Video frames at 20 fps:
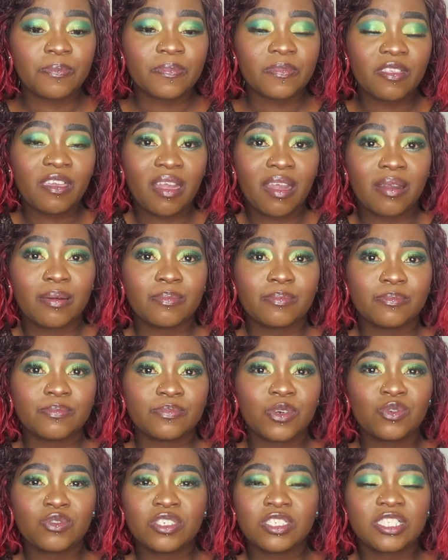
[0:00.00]
yeah,
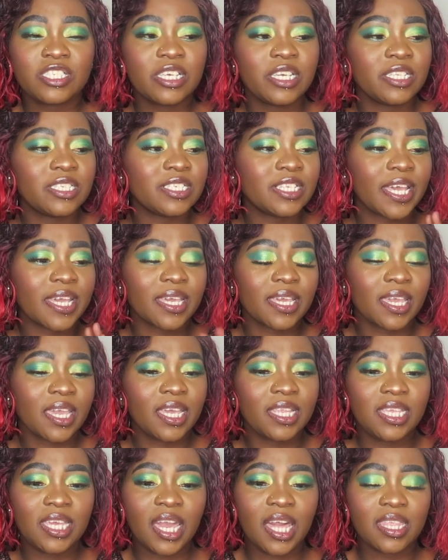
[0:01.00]
honestly, it's like
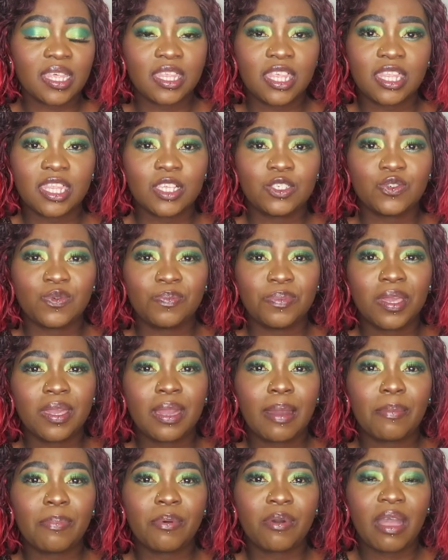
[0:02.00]
any other thing that you pick
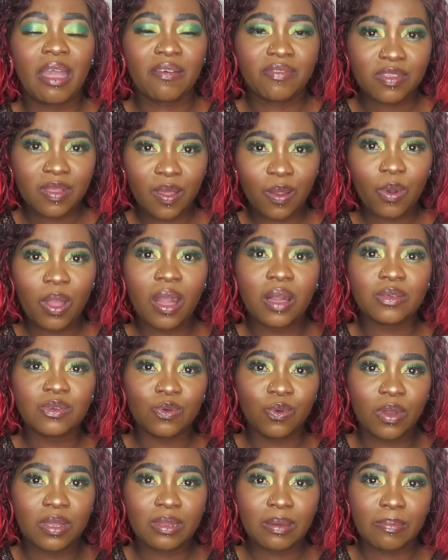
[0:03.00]
up. After a while, you
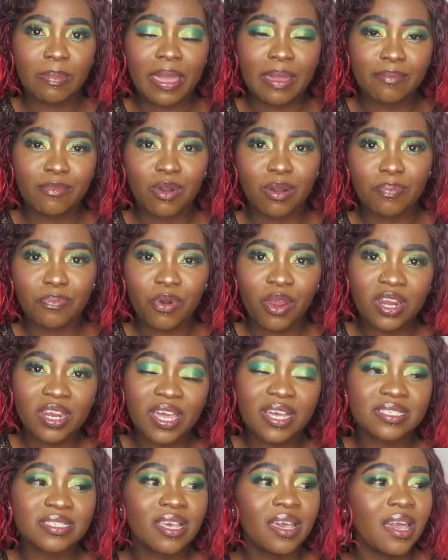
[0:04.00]
want to buy more
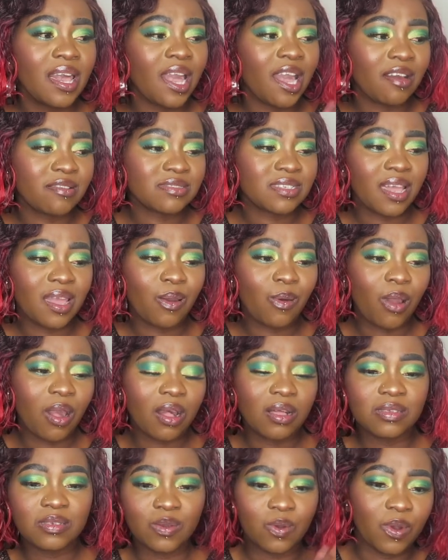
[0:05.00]
products. After a
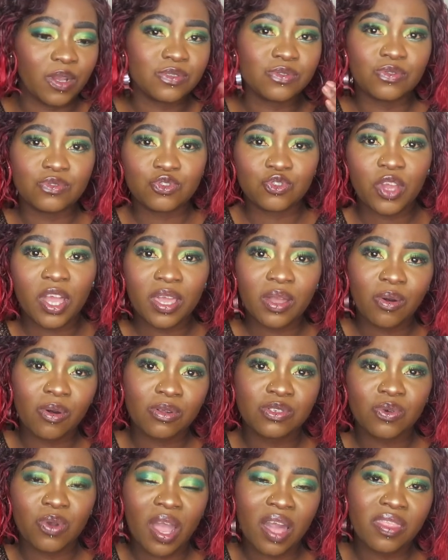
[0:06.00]
while, you want to try
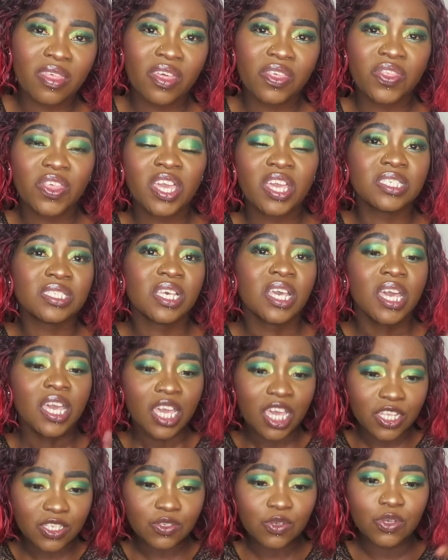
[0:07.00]
also other things,
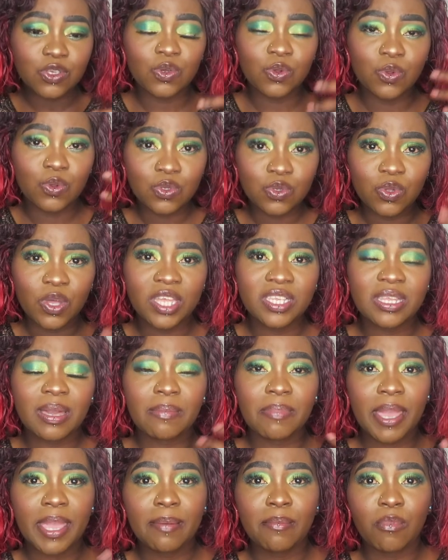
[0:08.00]
and so you end
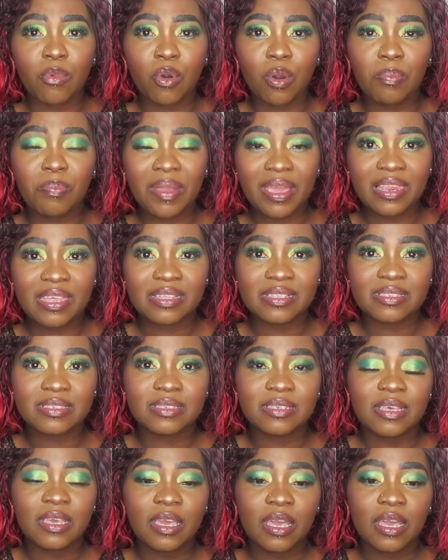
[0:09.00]
up buying more palettes